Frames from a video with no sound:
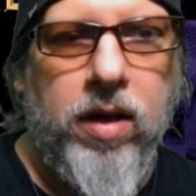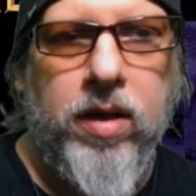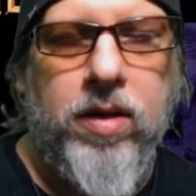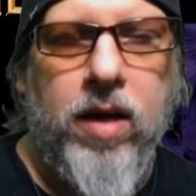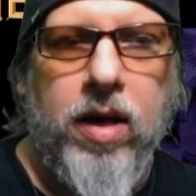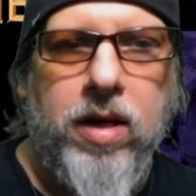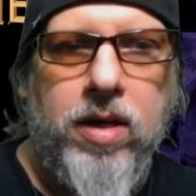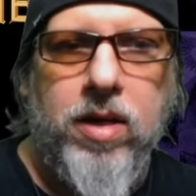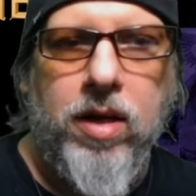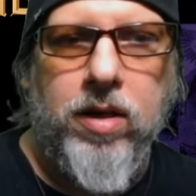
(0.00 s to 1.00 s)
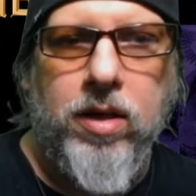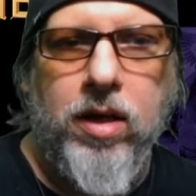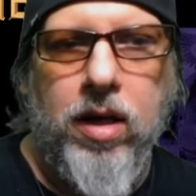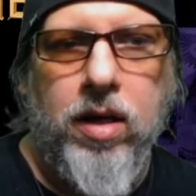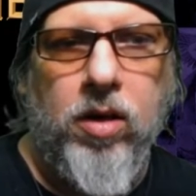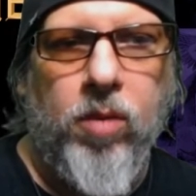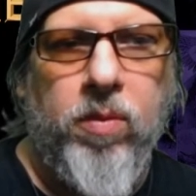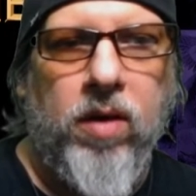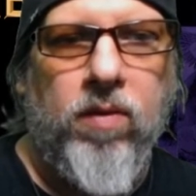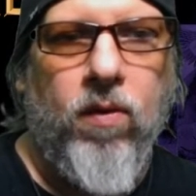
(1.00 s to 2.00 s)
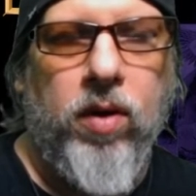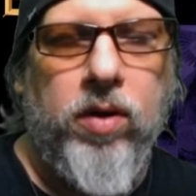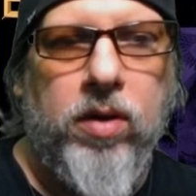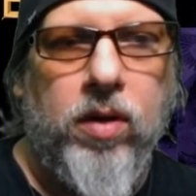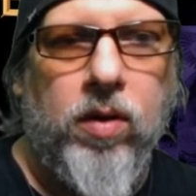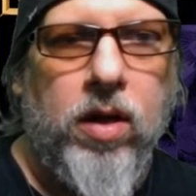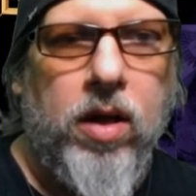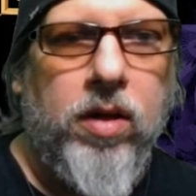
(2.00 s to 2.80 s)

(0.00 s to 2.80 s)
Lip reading: does not exist. You're being forced to.